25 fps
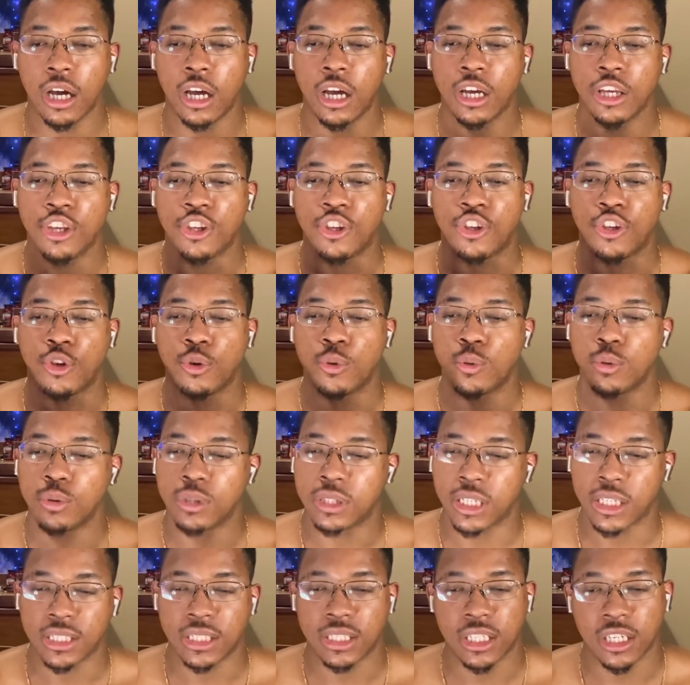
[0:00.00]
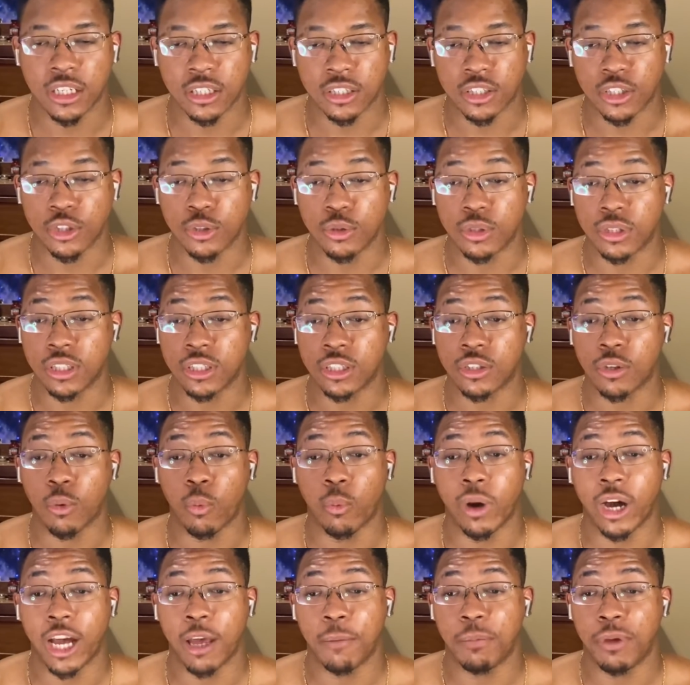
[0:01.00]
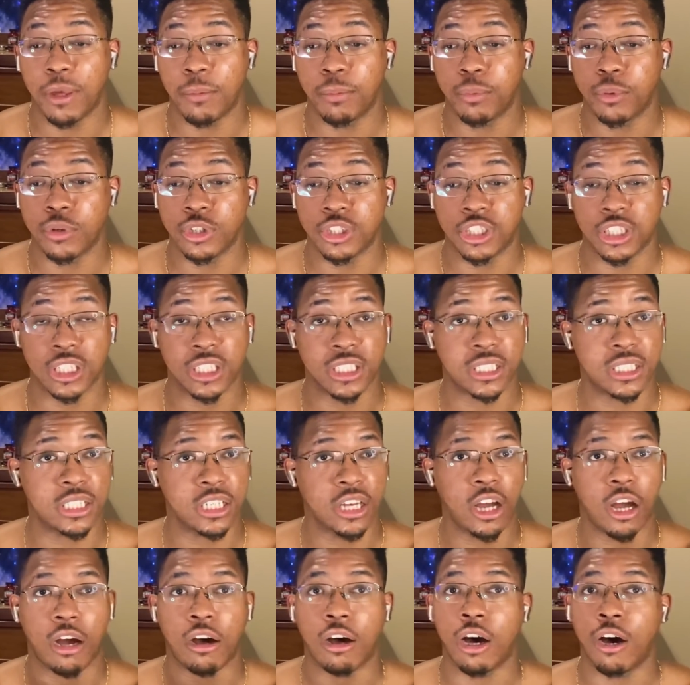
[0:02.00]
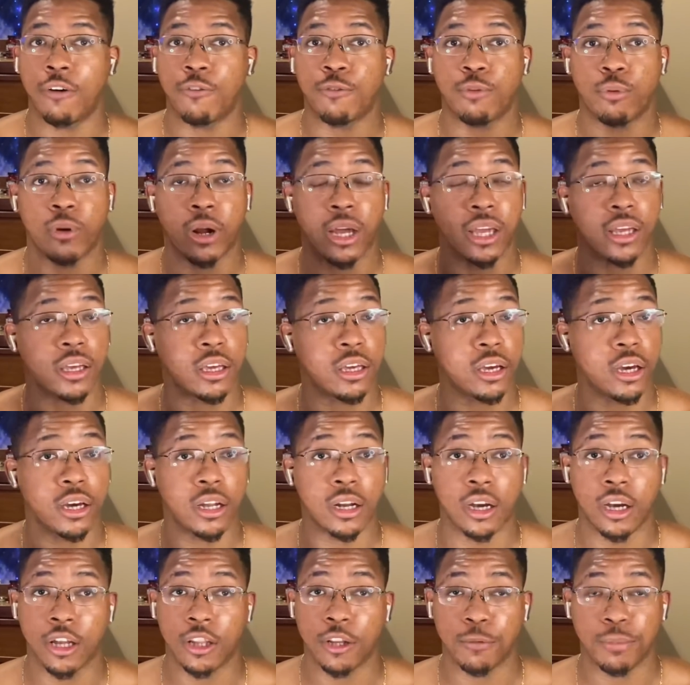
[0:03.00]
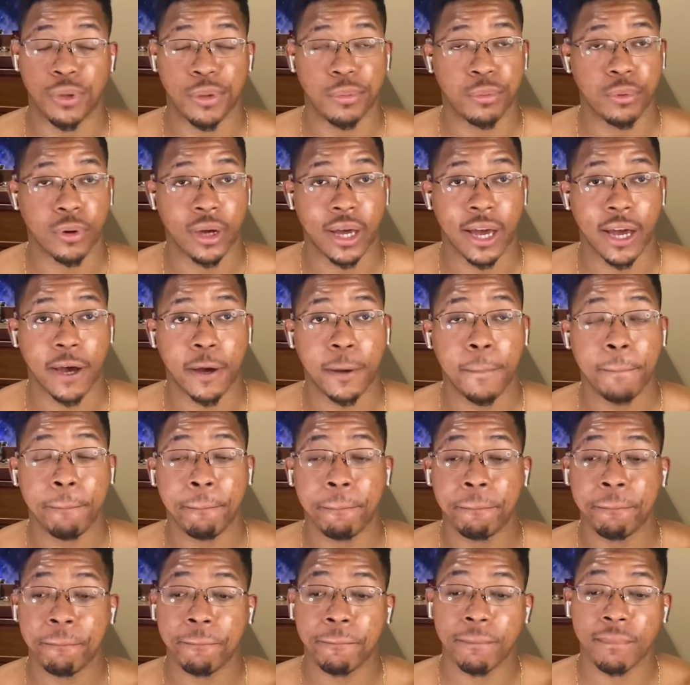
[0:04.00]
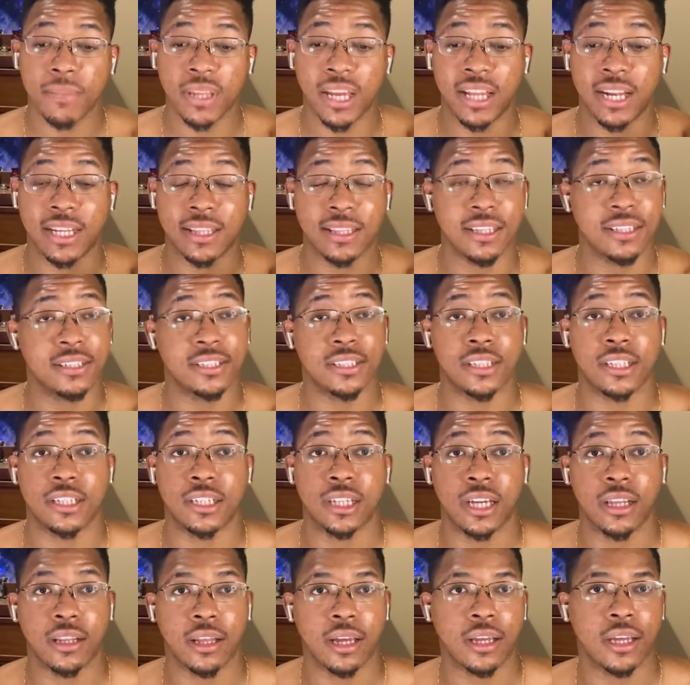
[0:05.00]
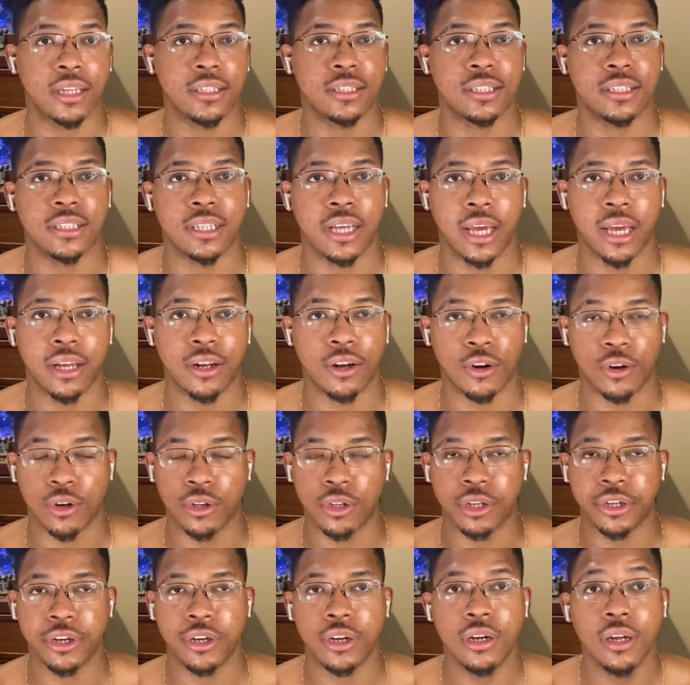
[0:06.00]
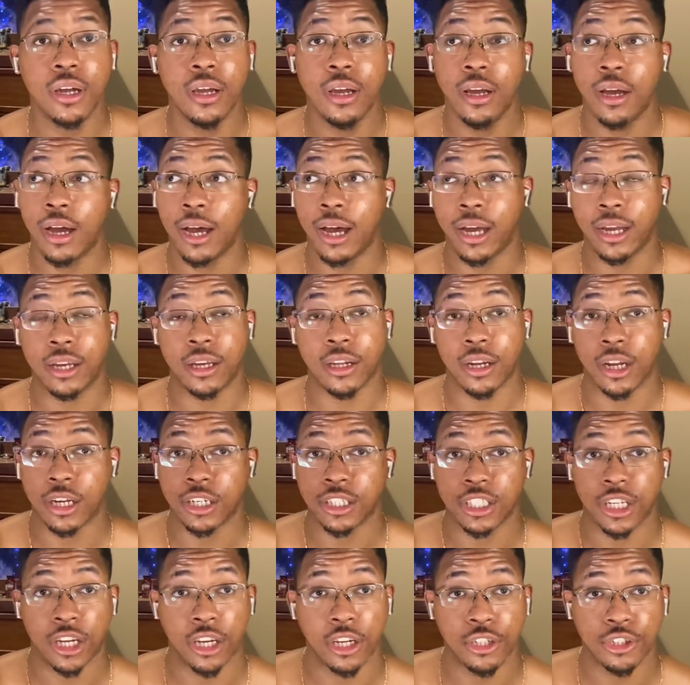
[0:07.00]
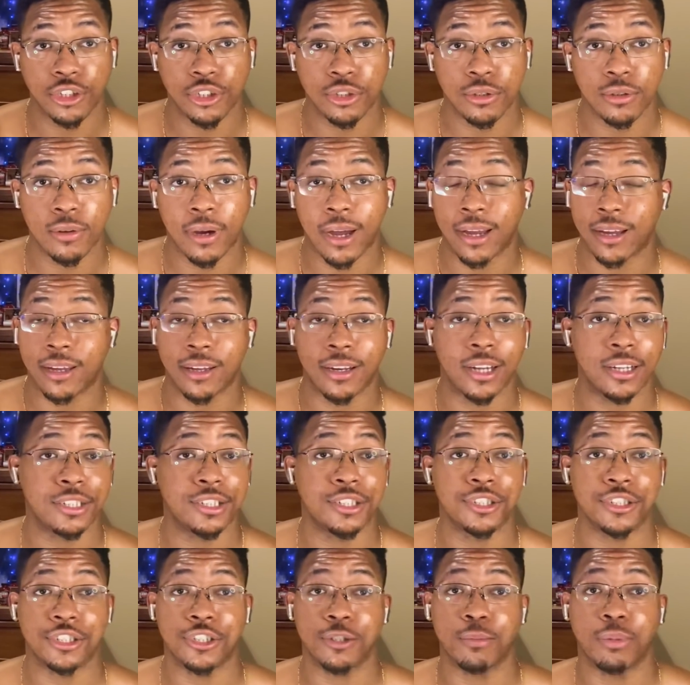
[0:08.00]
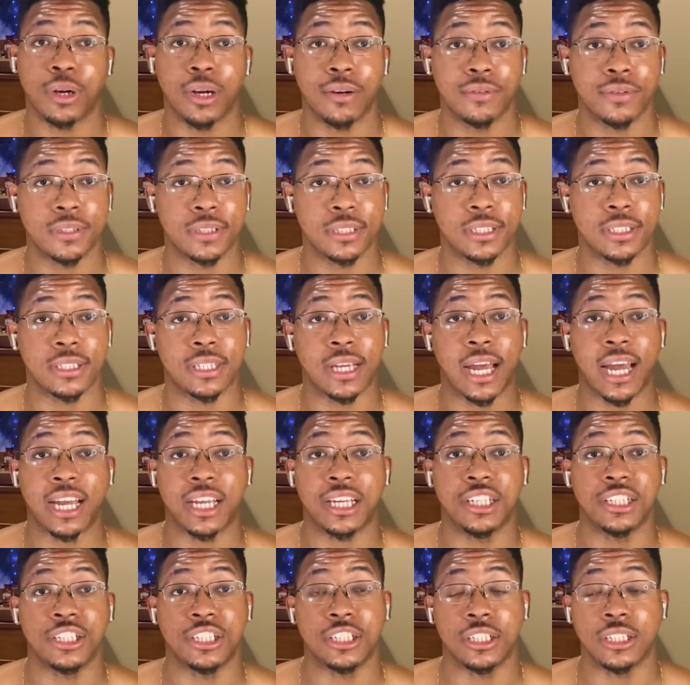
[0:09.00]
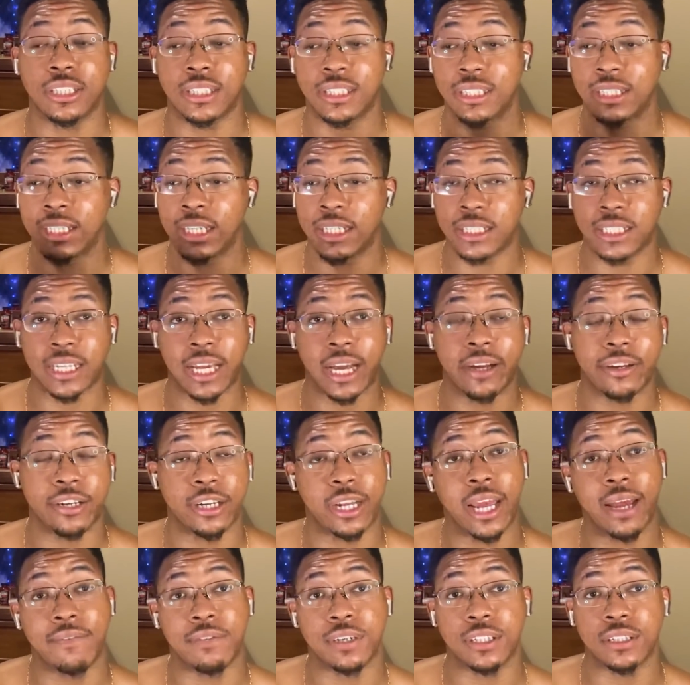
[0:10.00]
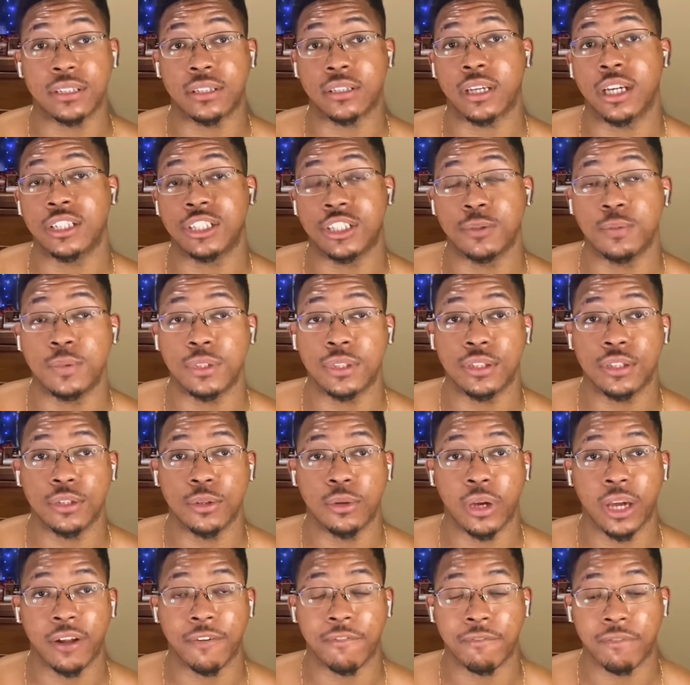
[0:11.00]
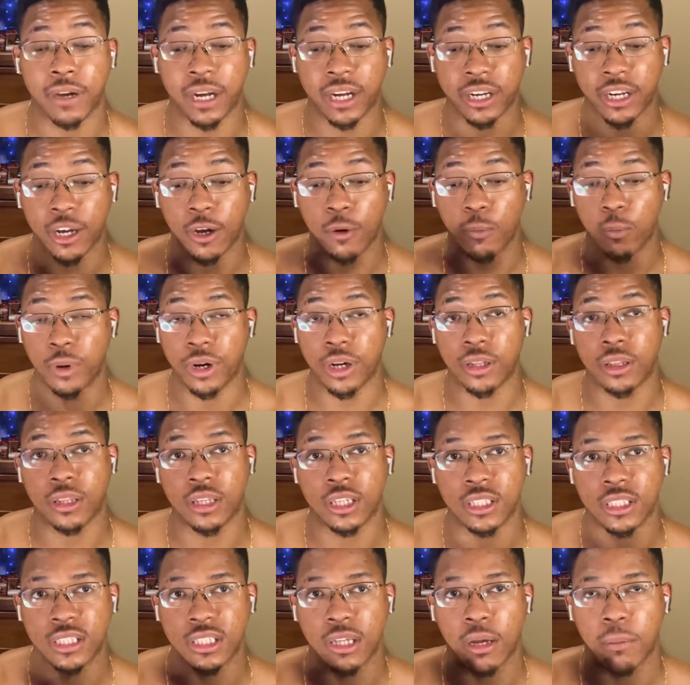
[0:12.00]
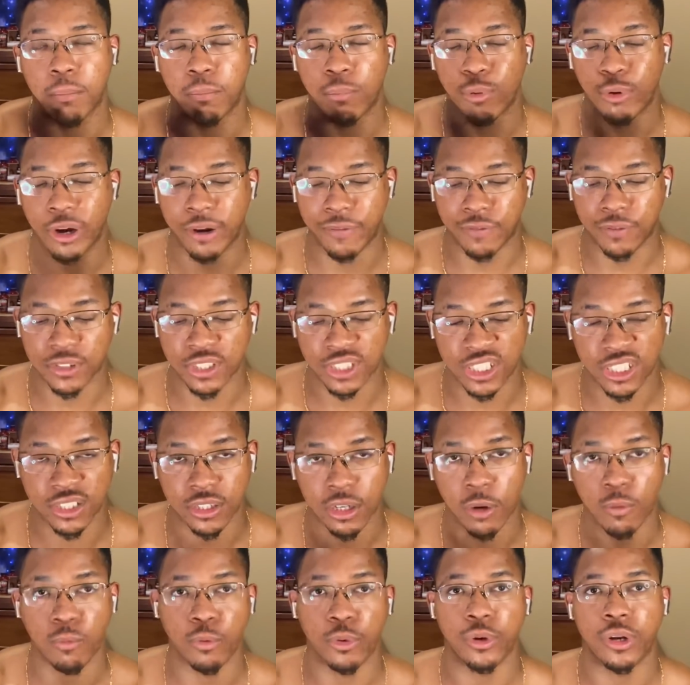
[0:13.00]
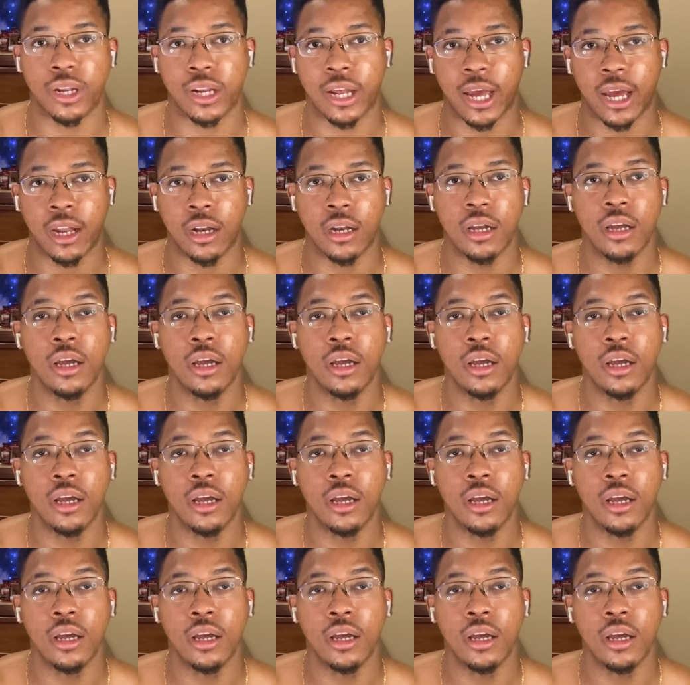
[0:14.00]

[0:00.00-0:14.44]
used as the excuse as to why people just outright cut other people out. And at the end of the day, like I said earlier, I cannot change you. I cannot change your preferences. I can just sit down and have a discussion with you and find out where these preferences are rooted at.